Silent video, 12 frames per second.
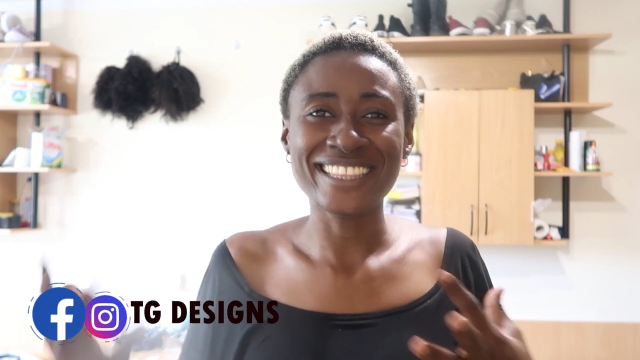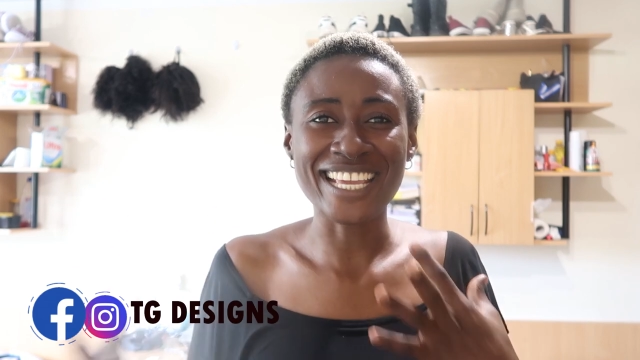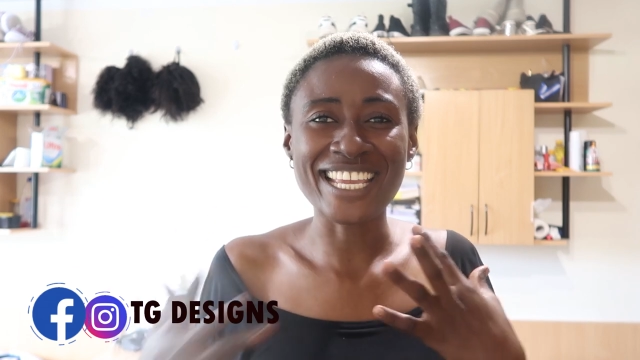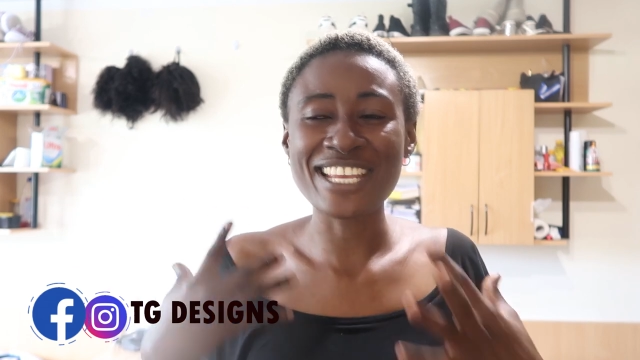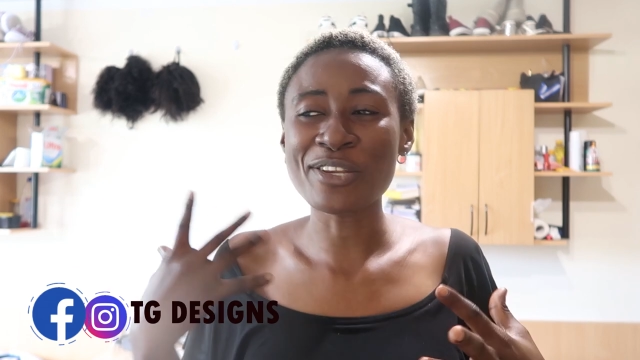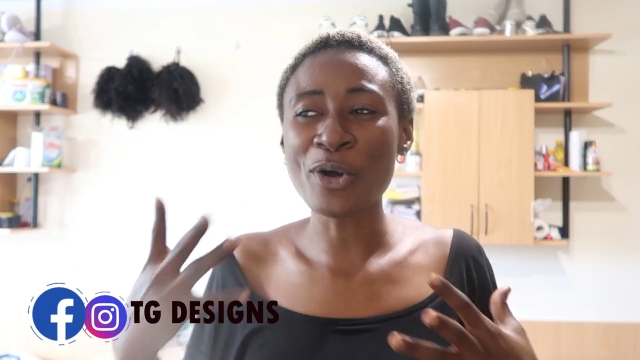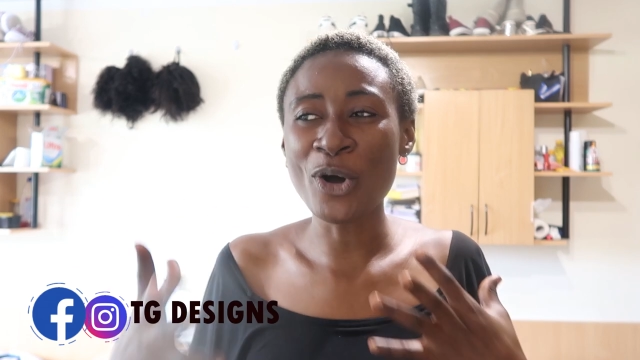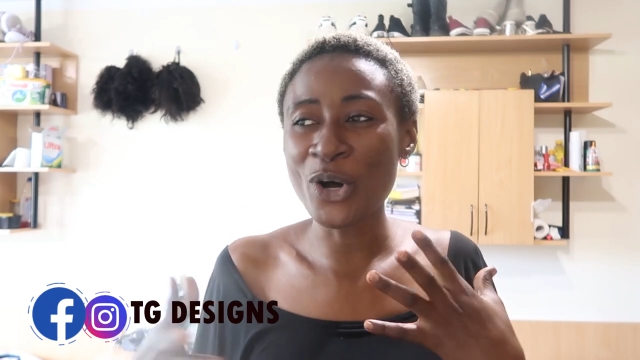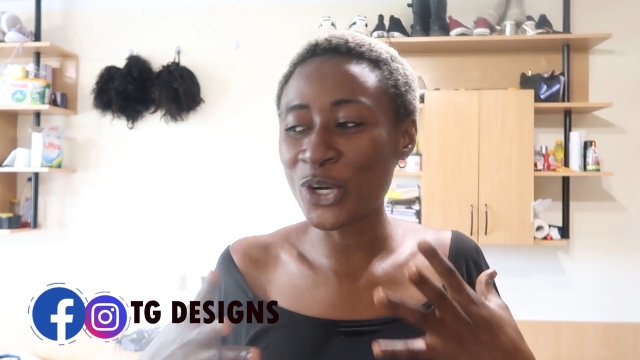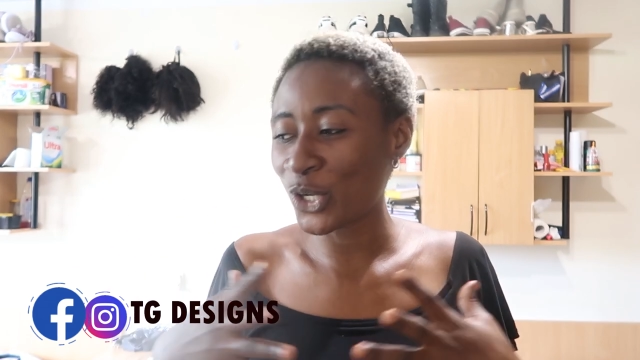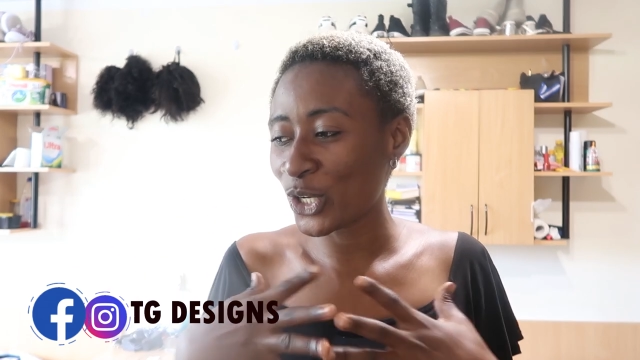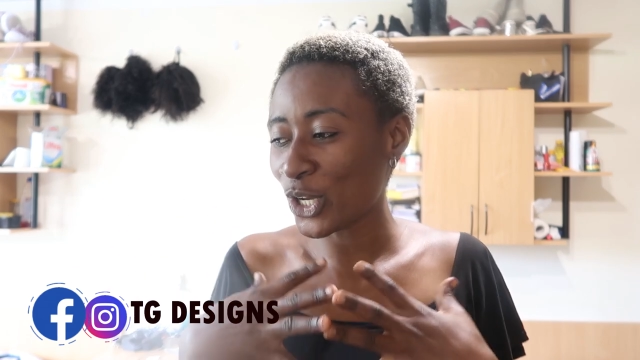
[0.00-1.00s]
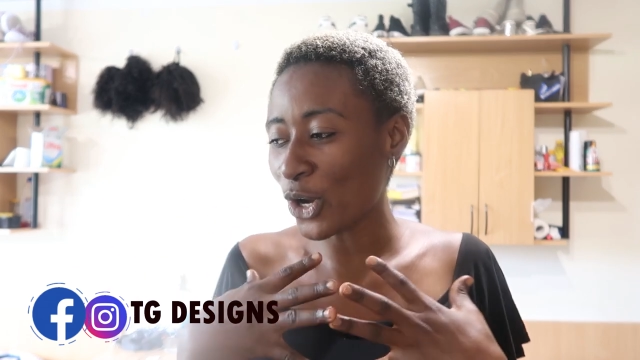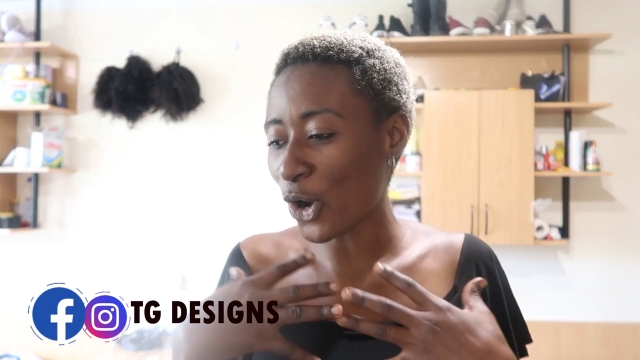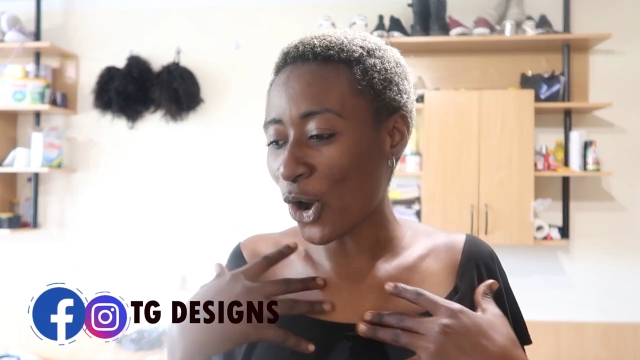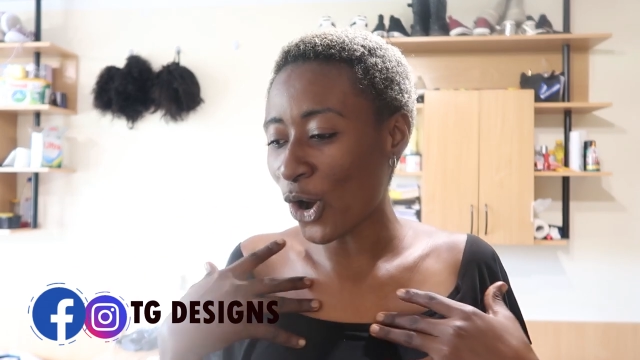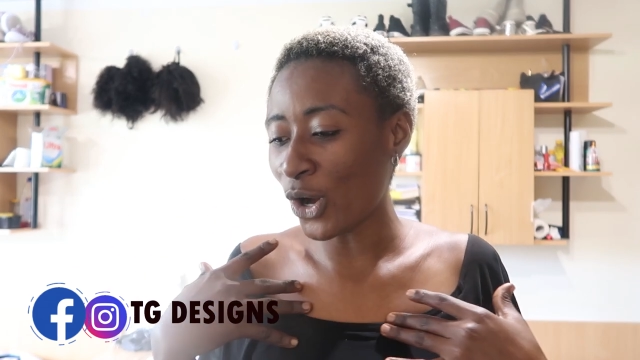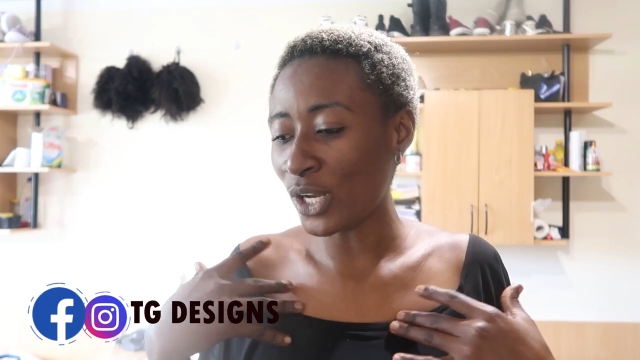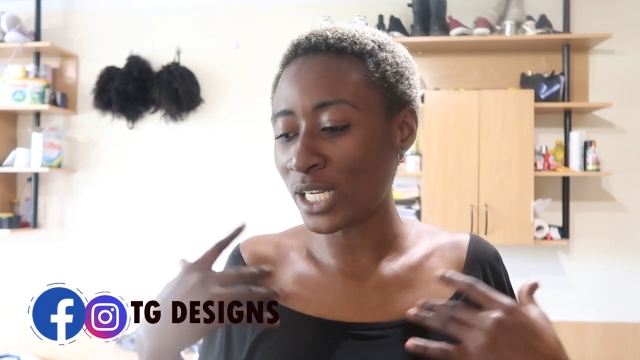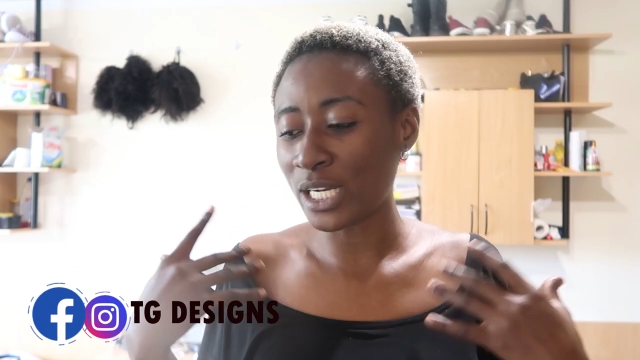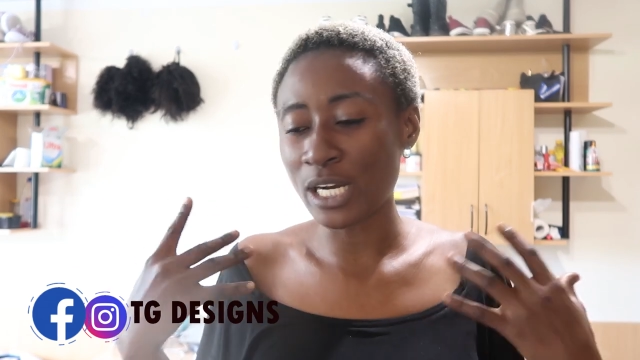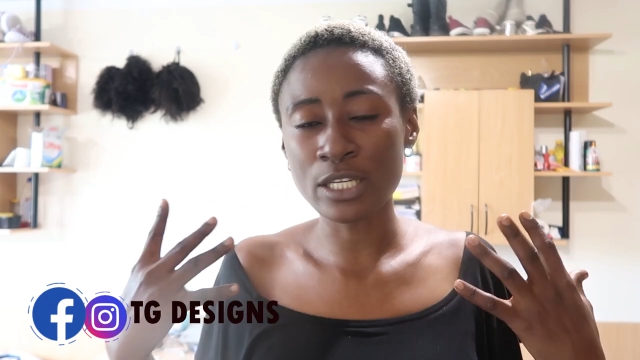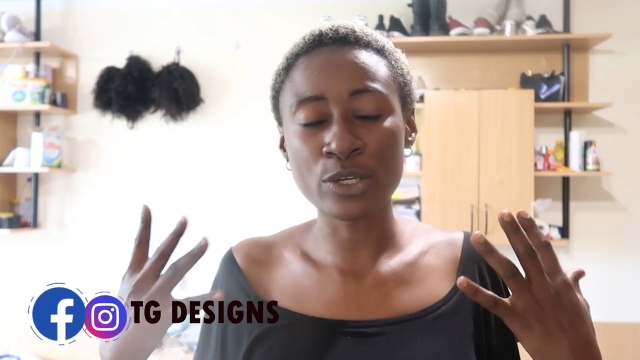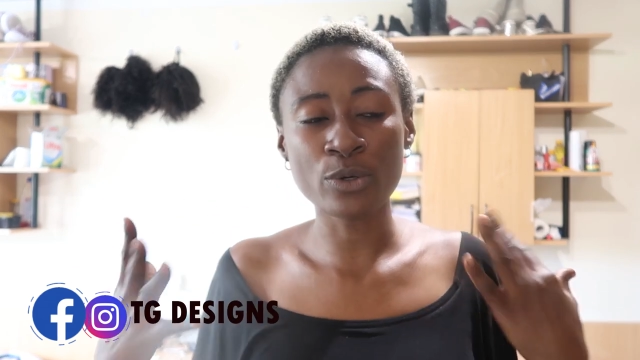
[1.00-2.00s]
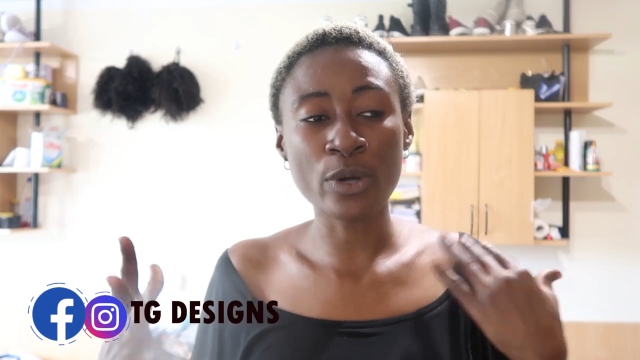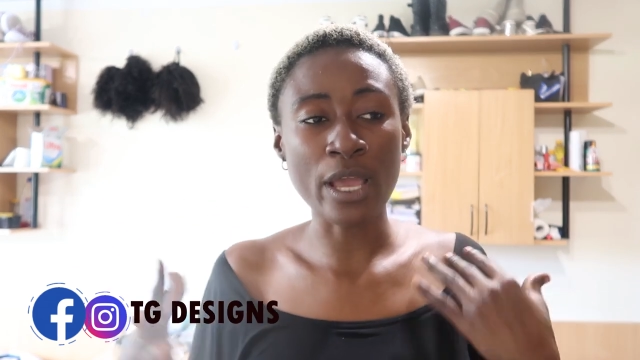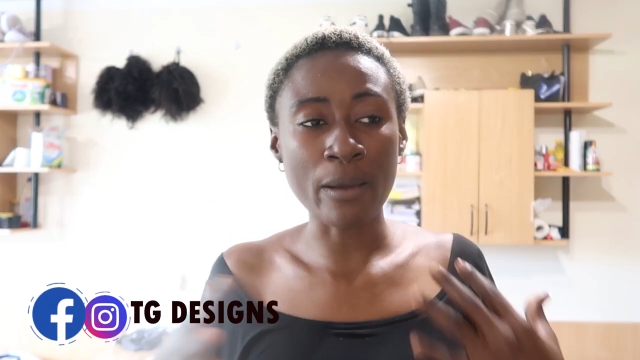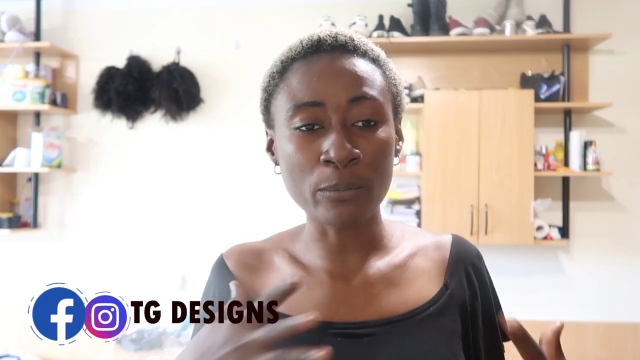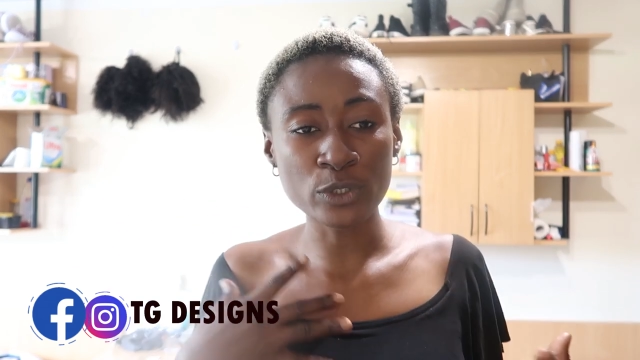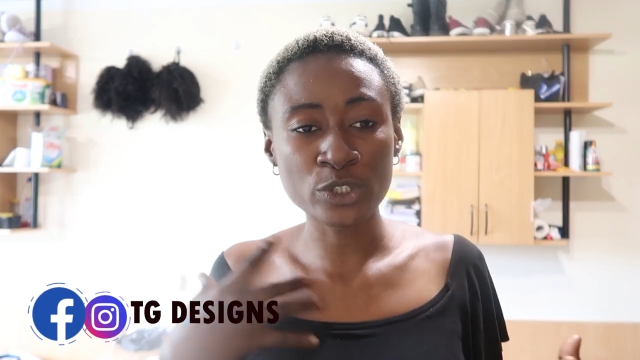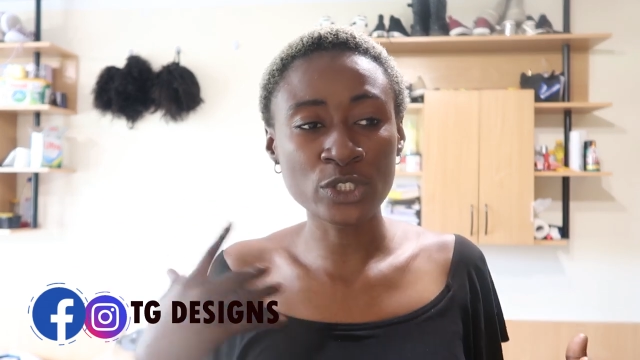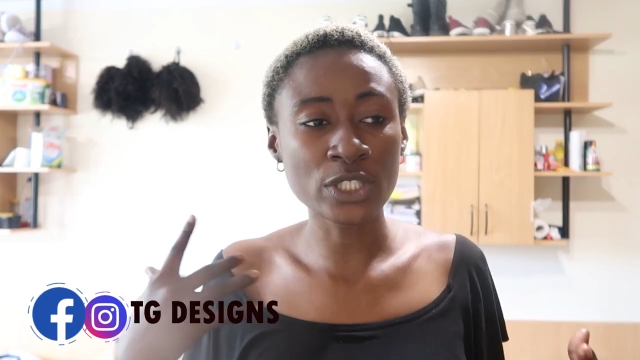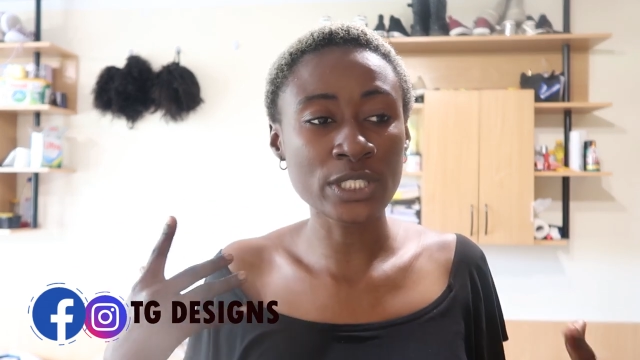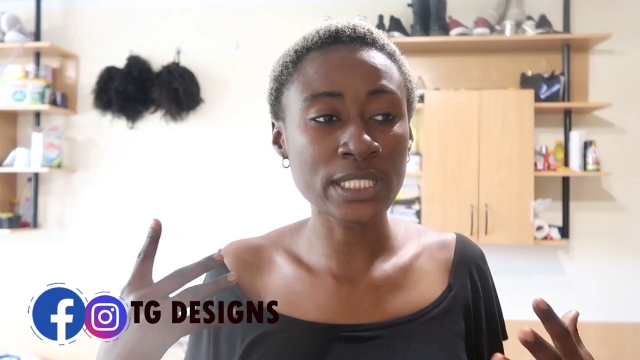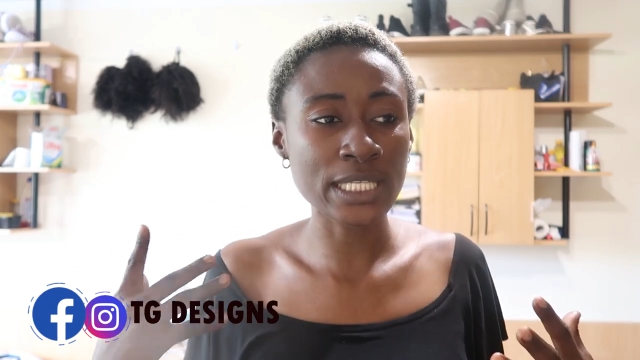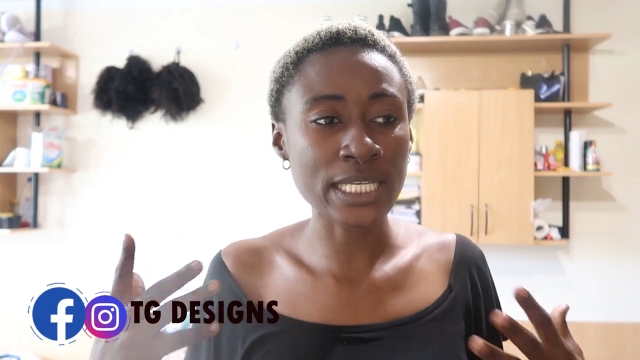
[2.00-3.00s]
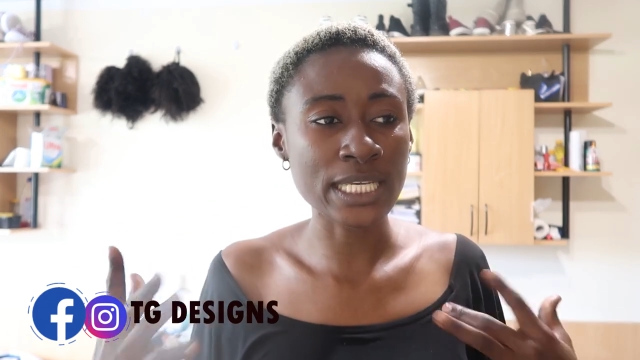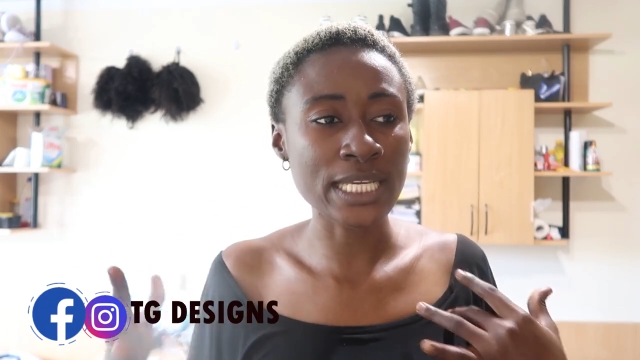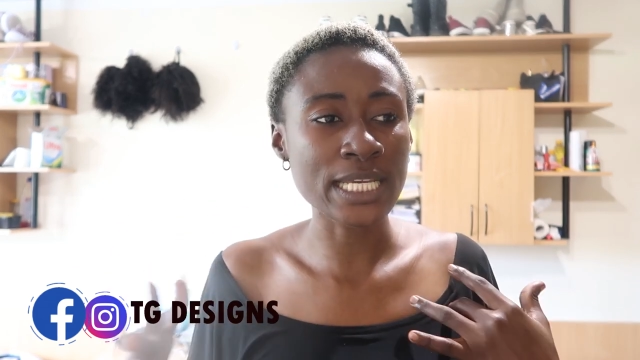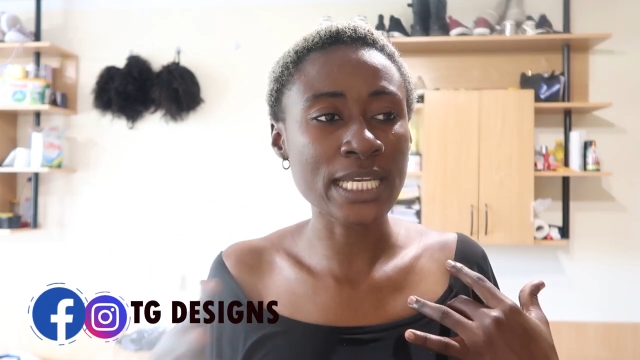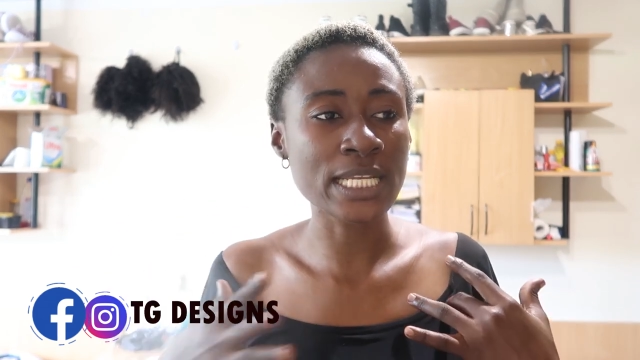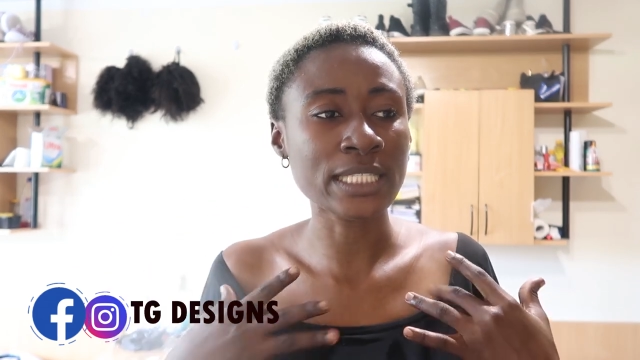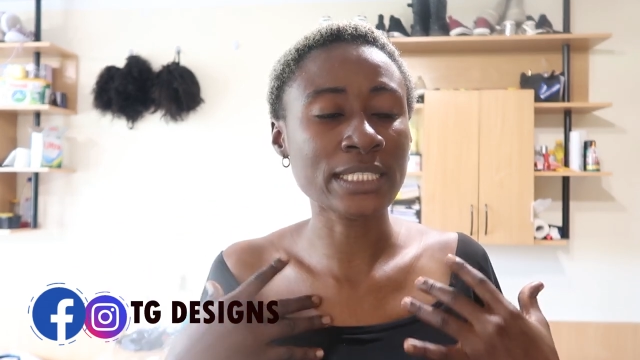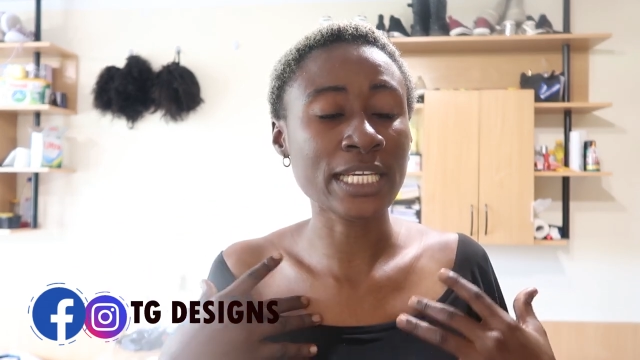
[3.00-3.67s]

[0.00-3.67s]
taking all you know, emotions in,